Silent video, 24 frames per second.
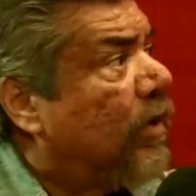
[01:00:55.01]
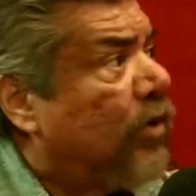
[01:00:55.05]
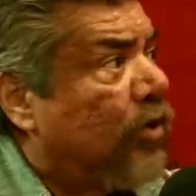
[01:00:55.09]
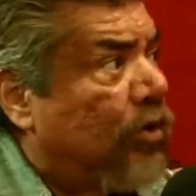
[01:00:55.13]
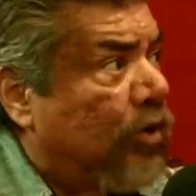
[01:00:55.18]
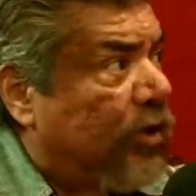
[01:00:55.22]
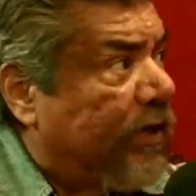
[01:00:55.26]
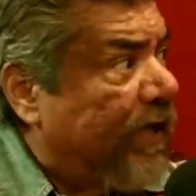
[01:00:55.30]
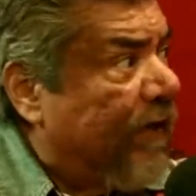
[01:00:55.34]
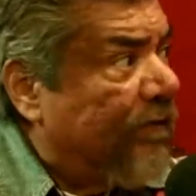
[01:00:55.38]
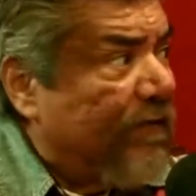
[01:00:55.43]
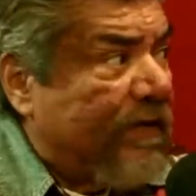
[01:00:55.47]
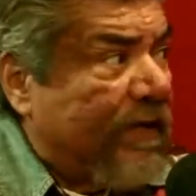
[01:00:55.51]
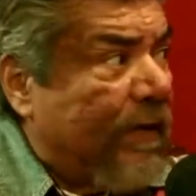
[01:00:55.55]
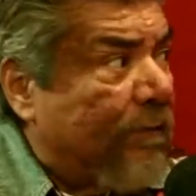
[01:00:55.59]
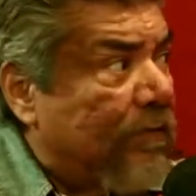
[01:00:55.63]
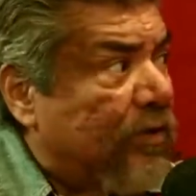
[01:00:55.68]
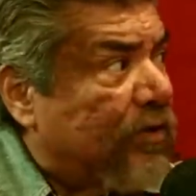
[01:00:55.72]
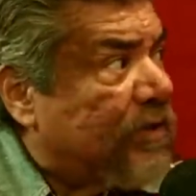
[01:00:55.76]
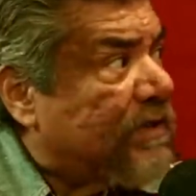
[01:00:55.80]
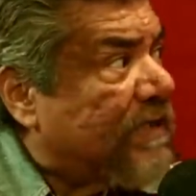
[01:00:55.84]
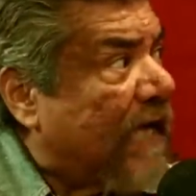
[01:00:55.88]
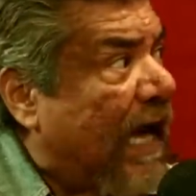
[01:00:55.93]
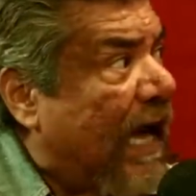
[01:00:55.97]
You're giving them
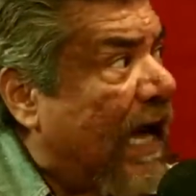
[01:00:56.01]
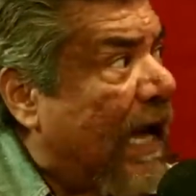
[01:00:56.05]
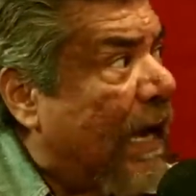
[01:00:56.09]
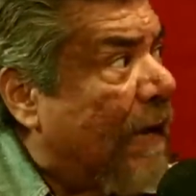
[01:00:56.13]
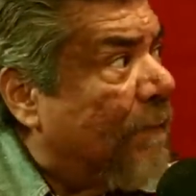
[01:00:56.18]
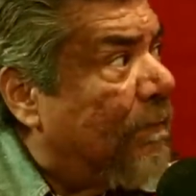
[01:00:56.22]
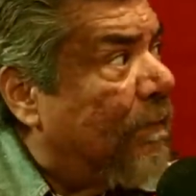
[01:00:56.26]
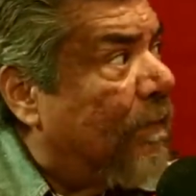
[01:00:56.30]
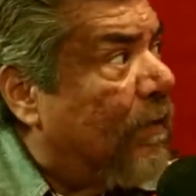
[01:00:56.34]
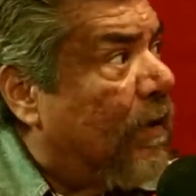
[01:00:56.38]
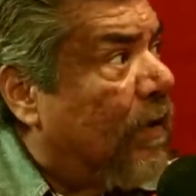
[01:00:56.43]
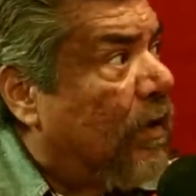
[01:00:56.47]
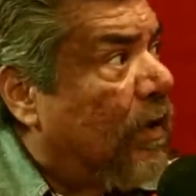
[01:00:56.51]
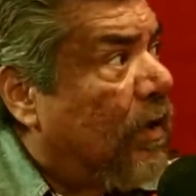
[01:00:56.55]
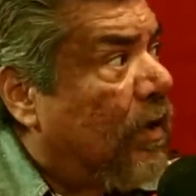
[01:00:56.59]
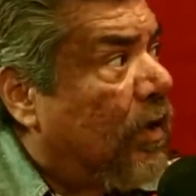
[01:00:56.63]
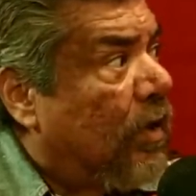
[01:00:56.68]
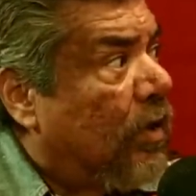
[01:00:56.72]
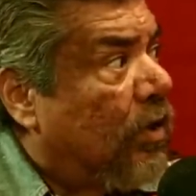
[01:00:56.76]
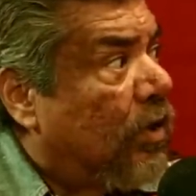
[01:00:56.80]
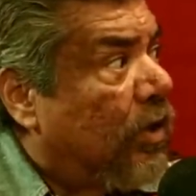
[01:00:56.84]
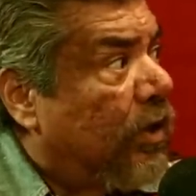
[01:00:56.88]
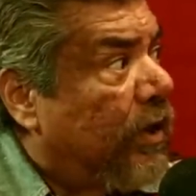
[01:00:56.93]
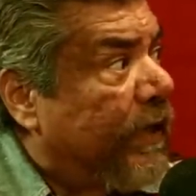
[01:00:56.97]
your time.
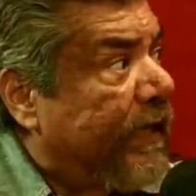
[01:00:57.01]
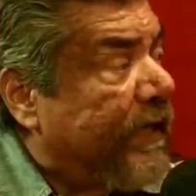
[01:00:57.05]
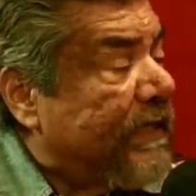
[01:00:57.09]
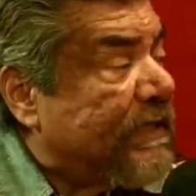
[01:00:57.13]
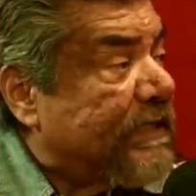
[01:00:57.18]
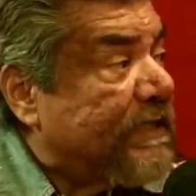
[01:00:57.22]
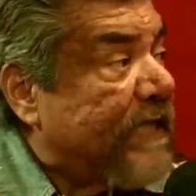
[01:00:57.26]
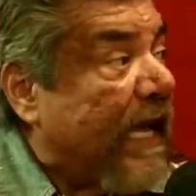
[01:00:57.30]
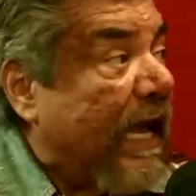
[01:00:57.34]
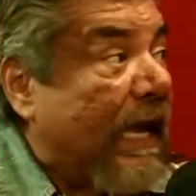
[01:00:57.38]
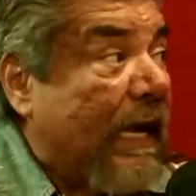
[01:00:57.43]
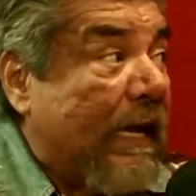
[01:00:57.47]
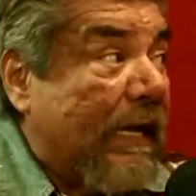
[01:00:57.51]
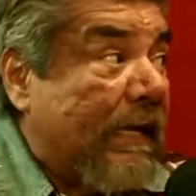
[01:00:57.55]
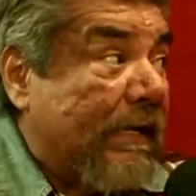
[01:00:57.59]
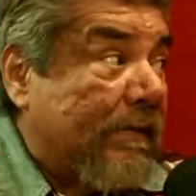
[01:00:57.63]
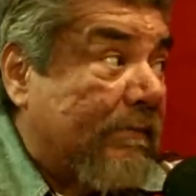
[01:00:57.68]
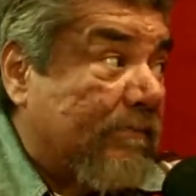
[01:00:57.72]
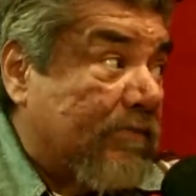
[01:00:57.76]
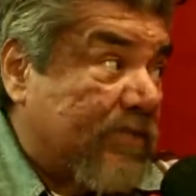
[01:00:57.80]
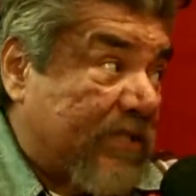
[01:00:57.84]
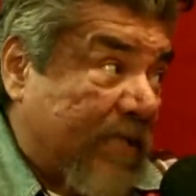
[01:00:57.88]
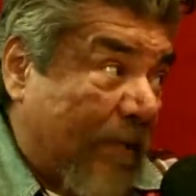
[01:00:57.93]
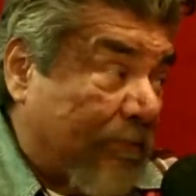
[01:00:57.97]
It's
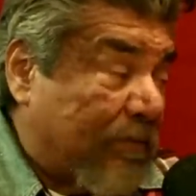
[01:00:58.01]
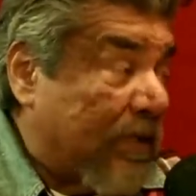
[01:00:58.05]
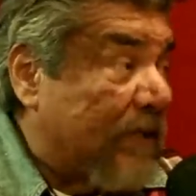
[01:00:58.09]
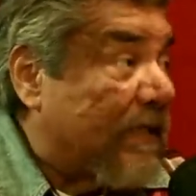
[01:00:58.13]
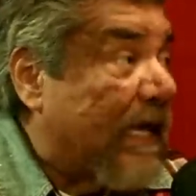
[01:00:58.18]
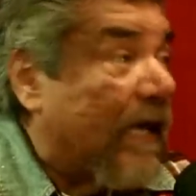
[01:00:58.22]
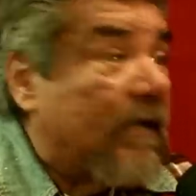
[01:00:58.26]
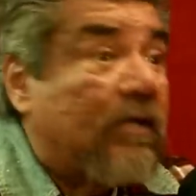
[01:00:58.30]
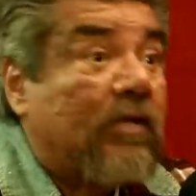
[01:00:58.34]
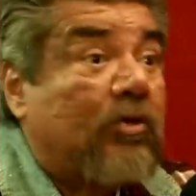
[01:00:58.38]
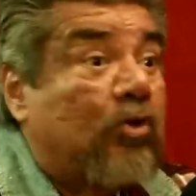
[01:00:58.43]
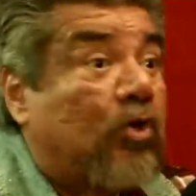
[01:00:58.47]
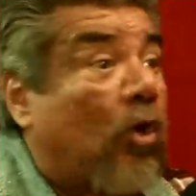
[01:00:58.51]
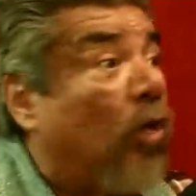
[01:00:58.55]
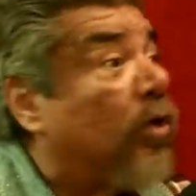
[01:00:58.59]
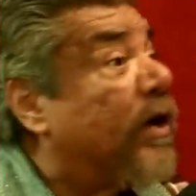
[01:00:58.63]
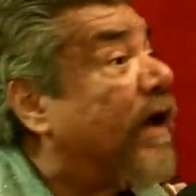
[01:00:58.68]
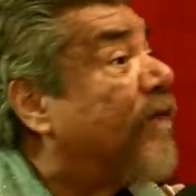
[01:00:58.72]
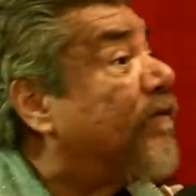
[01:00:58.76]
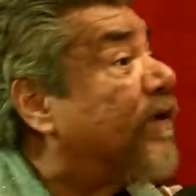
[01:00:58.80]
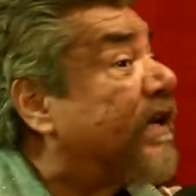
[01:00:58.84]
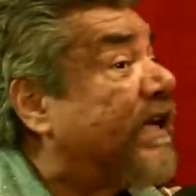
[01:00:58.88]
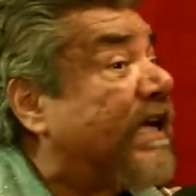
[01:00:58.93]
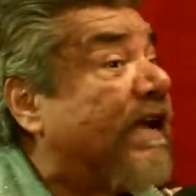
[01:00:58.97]
something that don't
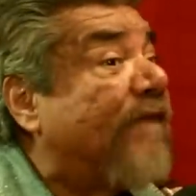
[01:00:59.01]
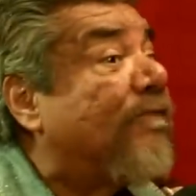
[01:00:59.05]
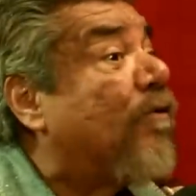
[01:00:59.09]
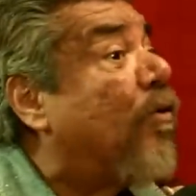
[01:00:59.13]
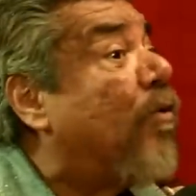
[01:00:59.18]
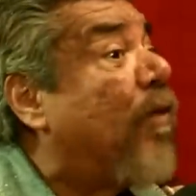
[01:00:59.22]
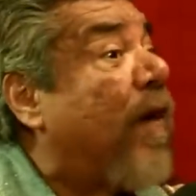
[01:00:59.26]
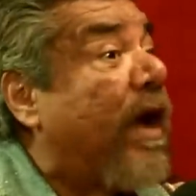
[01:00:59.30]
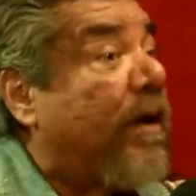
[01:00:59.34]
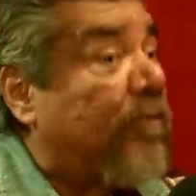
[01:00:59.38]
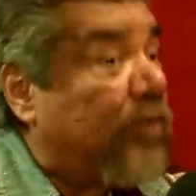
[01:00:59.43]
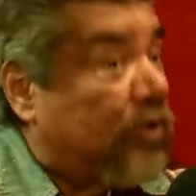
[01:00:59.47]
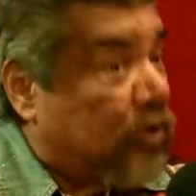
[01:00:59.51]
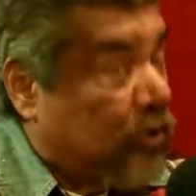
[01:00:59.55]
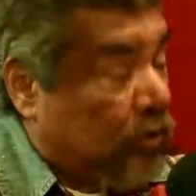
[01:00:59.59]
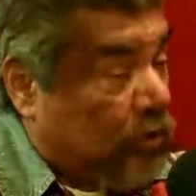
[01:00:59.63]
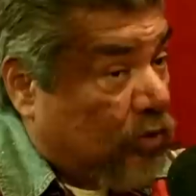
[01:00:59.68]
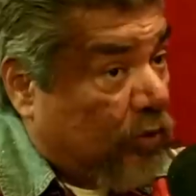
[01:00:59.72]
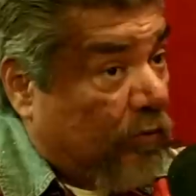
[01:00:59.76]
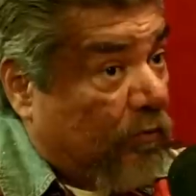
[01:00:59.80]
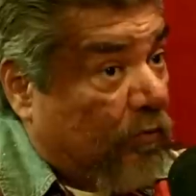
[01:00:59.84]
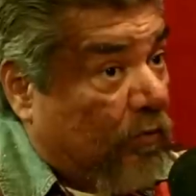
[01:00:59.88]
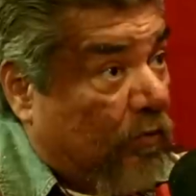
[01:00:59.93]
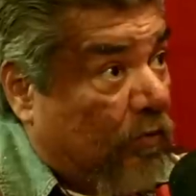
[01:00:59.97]
ever give away what you
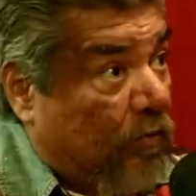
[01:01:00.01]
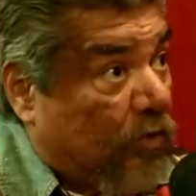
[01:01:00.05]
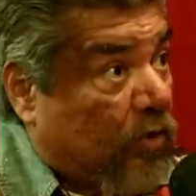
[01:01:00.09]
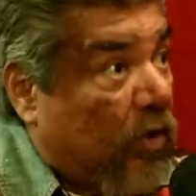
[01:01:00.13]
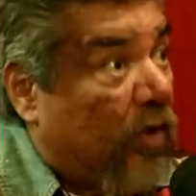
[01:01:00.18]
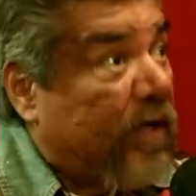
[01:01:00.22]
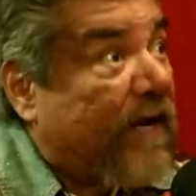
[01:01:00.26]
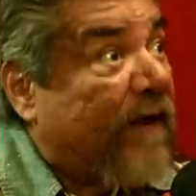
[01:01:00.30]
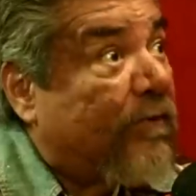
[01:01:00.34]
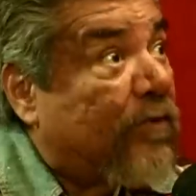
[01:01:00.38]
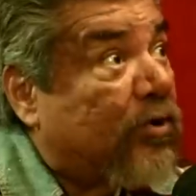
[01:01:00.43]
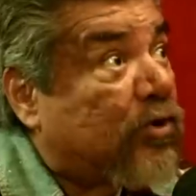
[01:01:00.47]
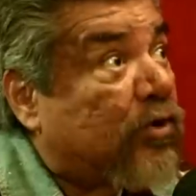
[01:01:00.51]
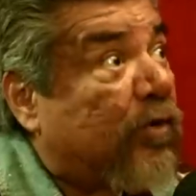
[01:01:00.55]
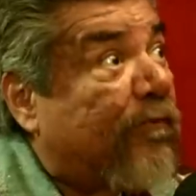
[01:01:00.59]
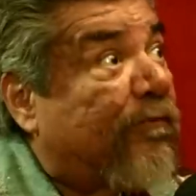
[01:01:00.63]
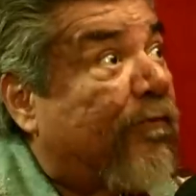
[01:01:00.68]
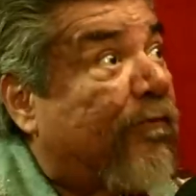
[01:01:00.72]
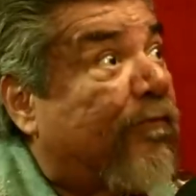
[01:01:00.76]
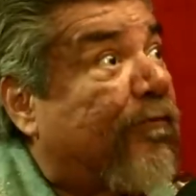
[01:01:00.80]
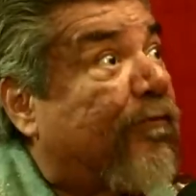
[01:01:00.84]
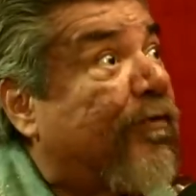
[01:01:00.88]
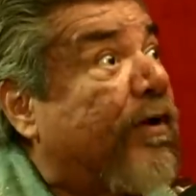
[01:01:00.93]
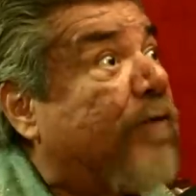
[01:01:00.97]
do. Don't ever do
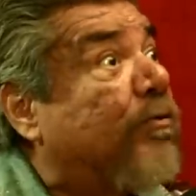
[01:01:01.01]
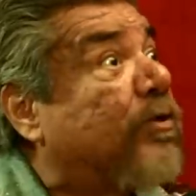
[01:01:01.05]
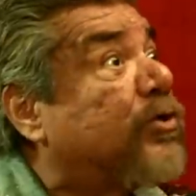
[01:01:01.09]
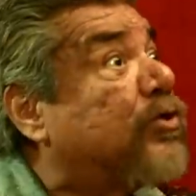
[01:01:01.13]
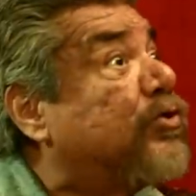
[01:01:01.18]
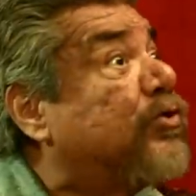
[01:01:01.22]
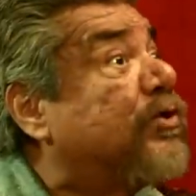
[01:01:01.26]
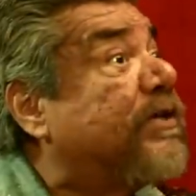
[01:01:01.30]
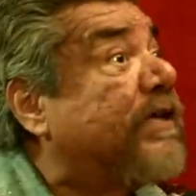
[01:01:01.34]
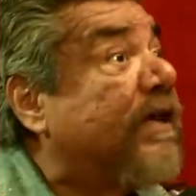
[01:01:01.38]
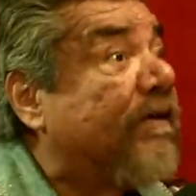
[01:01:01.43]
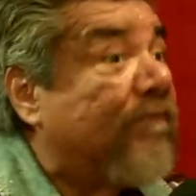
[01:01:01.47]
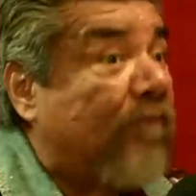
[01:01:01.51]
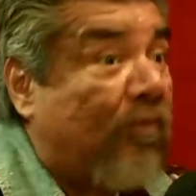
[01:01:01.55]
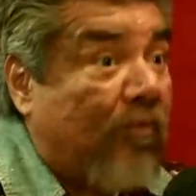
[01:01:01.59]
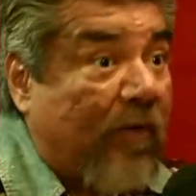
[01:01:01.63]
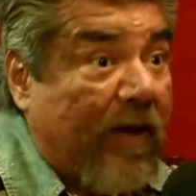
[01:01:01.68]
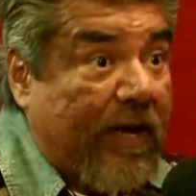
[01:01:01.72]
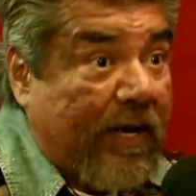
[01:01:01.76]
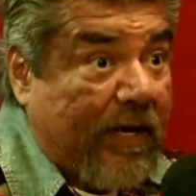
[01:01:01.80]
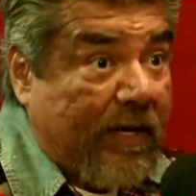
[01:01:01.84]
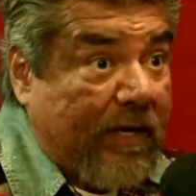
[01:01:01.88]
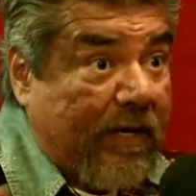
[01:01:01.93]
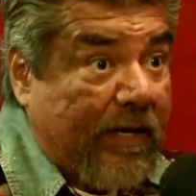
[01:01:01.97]
for free what you give away.